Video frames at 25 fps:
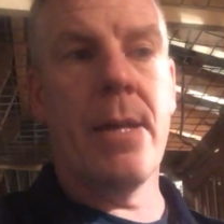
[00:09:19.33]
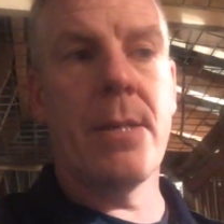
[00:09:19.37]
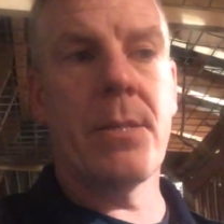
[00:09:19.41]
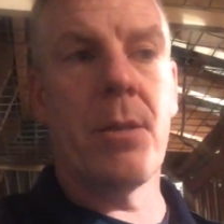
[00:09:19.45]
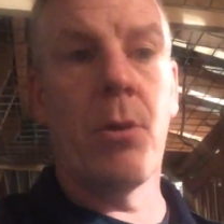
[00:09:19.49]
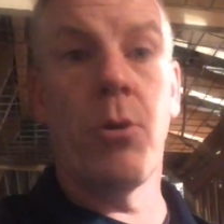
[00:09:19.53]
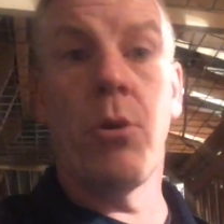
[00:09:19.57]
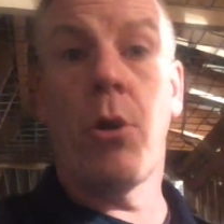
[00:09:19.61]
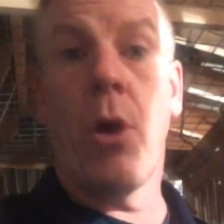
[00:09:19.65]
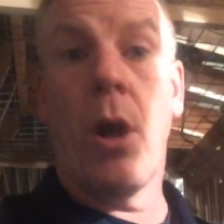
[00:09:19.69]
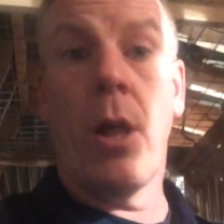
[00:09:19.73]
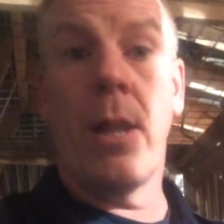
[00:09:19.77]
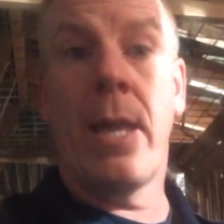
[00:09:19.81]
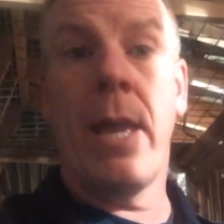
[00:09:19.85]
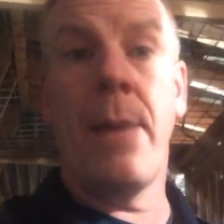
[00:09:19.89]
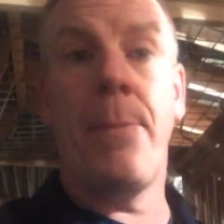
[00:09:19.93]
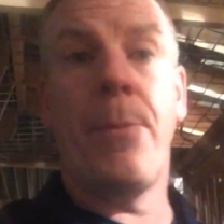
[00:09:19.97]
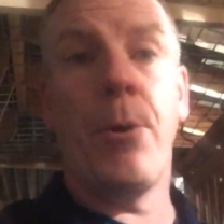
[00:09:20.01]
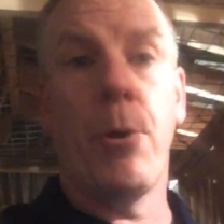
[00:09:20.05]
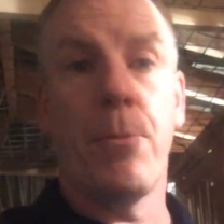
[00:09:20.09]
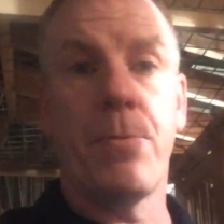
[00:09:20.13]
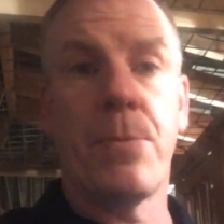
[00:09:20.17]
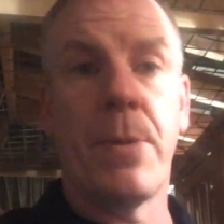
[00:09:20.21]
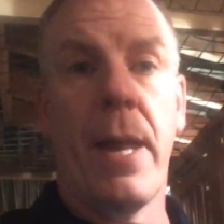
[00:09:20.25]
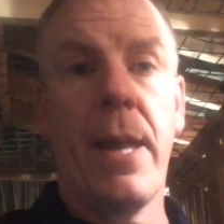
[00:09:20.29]
So look, I'll keep
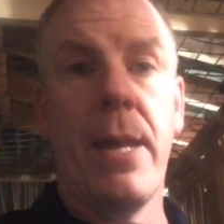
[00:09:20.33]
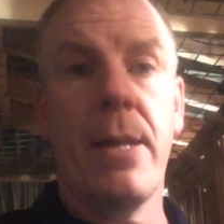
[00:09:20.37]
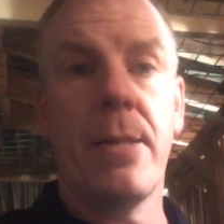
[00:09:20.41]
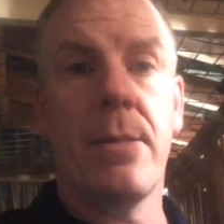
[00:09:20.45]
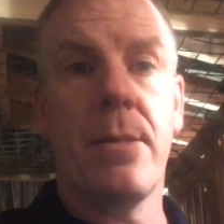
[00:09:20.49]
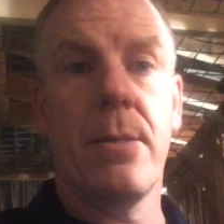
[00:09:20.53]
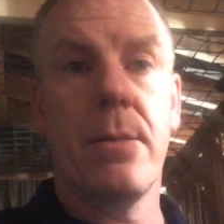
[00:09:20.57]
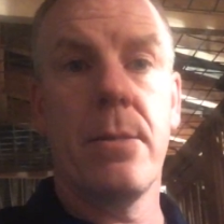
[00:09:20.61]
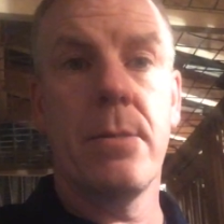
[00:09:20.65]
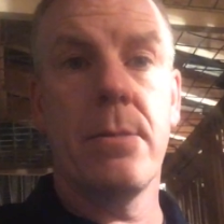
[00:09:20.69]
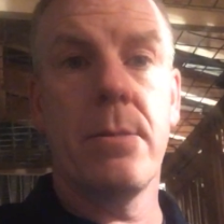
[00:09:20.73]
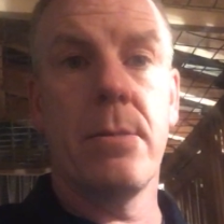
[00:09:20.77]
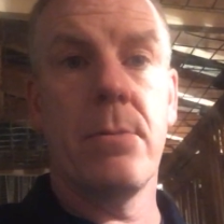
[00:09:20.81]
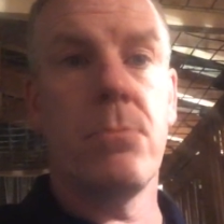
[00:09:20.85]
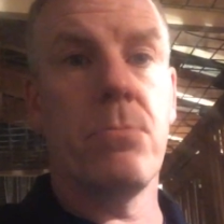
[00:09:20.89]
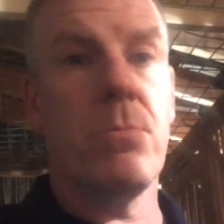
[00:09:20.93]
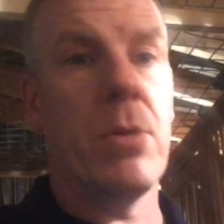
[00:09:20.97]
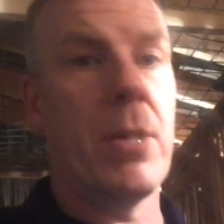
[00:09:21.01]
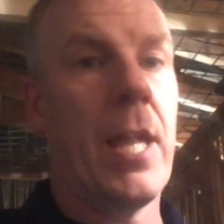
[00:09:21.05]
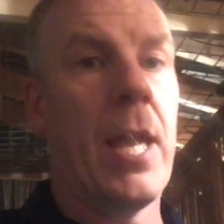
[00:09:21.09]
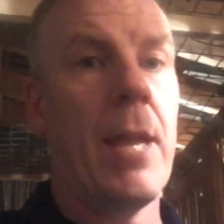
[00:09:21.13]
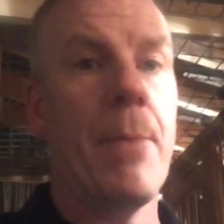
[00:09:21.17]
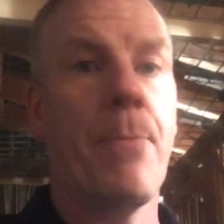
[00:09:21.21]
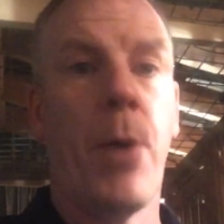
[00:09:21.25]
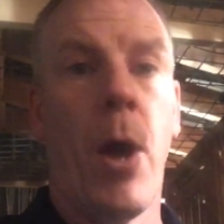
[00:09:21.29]
you updated.
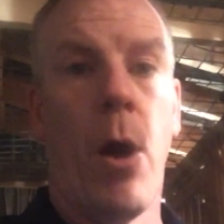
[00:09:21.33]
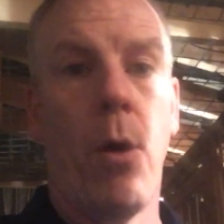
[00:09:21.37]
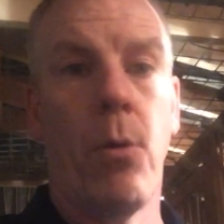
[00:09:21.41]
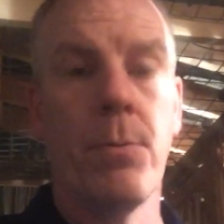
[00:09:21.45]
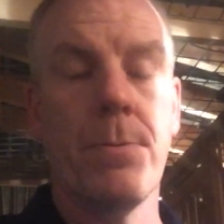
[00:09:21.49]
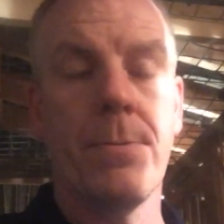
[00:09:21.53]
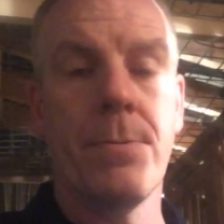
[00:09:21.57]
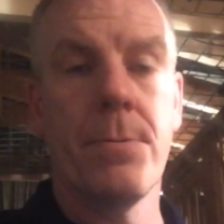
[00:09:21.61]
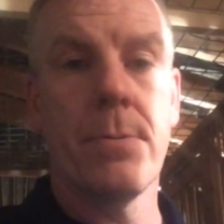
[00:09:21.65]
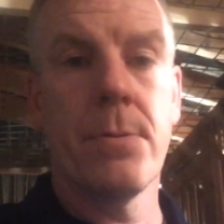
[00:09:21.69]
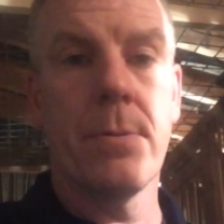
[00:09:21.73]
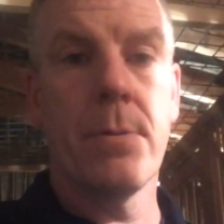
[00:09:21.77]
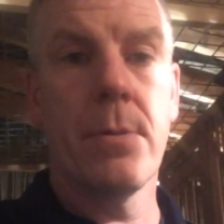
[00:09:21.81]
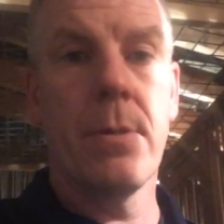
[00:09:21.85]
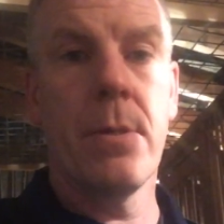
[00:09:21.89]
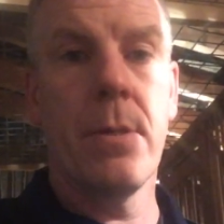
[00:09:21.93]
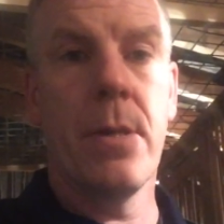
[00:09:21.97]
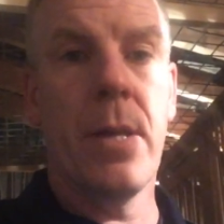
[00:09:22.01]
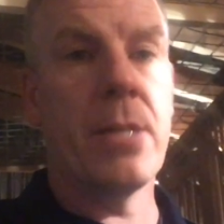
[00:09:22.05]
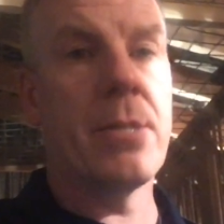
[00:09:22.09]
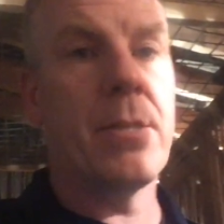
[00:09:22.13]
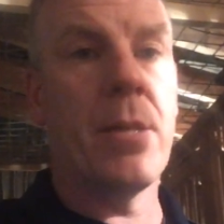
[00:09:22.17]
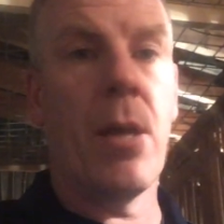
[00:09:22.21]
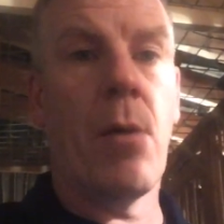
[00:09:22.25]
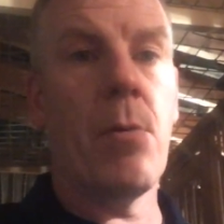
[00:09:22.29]
We'll keep going.
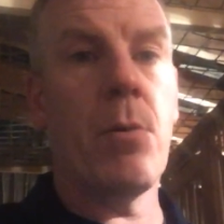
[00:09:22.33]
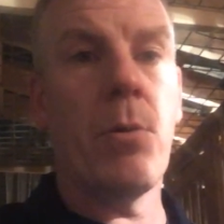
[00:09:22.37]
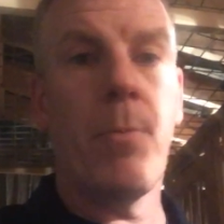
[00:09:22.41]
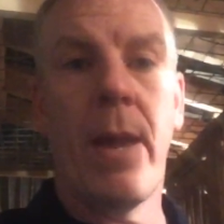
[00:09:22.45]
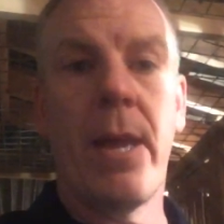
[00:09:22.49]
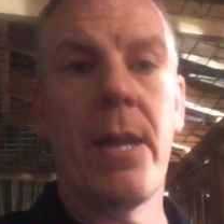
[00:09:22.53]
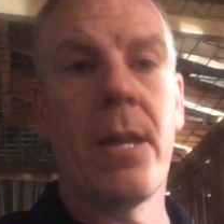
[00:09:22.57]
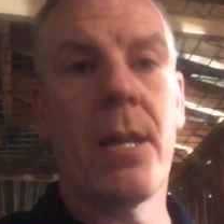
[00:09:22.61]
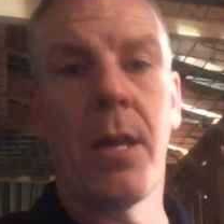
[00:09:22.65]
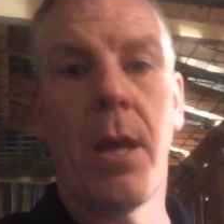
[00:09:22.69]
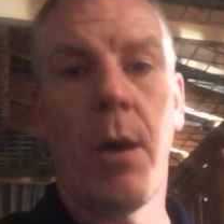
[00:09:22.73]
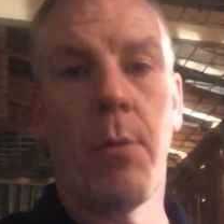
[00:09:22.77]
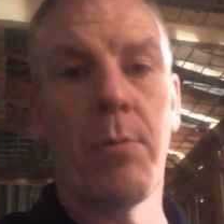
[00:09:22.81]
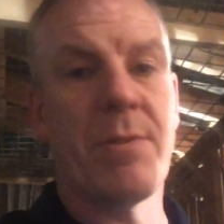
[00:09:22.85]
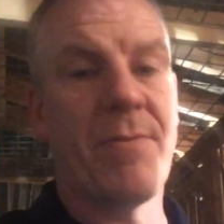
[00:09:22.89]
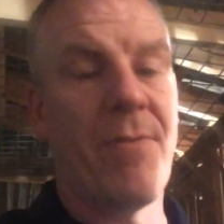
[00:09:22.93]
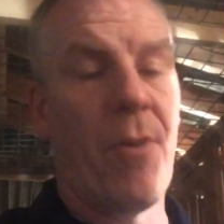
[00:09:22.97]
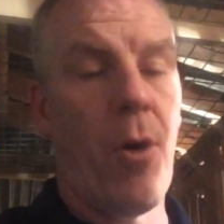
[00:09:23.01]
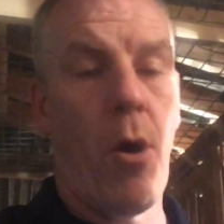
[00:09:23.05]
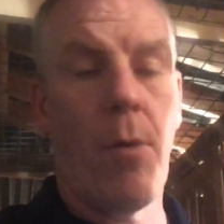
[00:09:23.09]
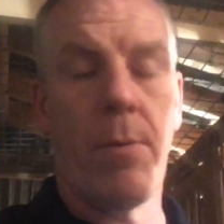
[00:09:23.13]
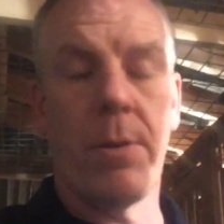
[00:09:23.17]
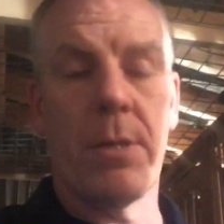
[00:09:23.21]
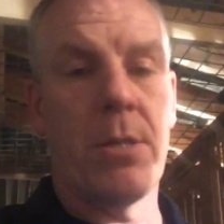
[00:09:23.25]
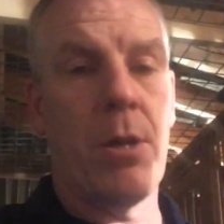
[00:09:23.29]
The only way you can go is
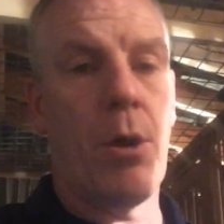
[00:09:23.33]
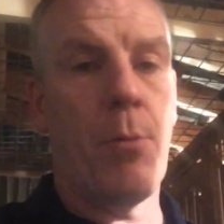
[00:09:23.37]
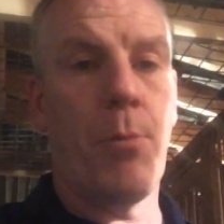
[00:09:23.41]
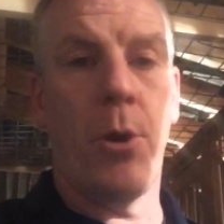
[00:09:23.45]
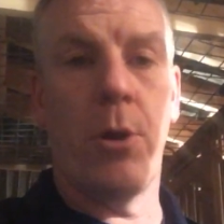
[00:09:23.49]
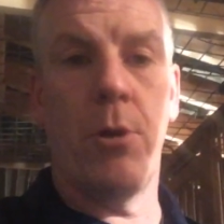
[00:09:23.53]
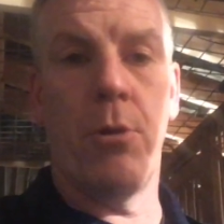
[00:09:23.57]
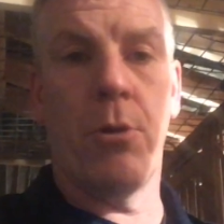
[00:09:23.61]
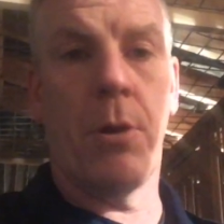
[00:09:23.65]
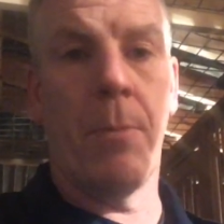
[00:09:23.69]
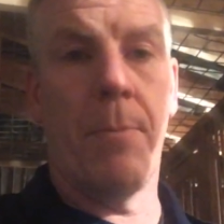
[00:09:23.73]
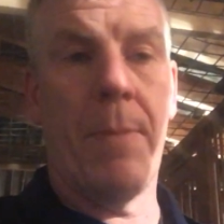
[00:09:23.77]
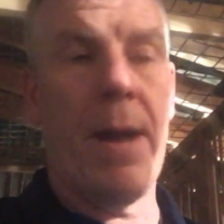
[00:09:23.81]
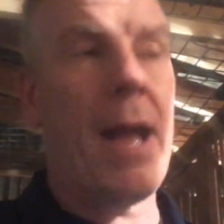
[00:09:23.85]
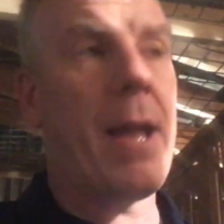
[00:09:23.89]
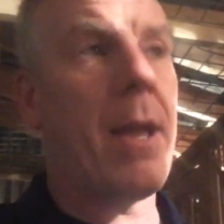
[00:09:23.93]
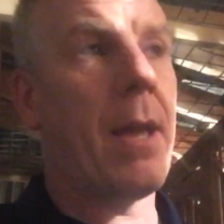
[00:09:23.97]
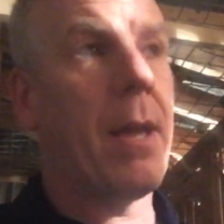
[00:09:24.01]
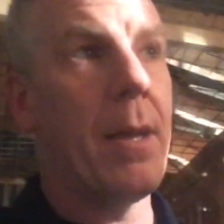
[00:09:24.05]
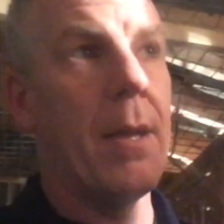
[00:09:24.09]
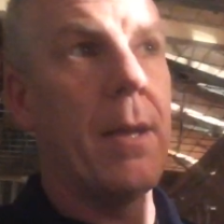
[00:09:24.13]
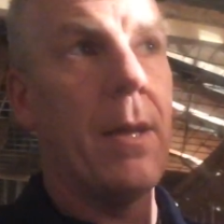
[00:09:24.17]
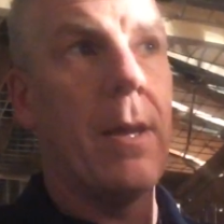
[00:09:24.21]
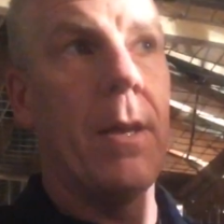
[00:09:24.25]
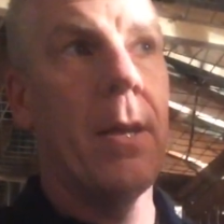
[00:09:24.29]
forward. There's no point looking
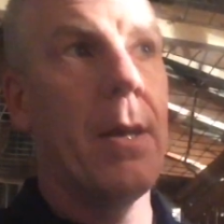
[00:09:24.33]
back.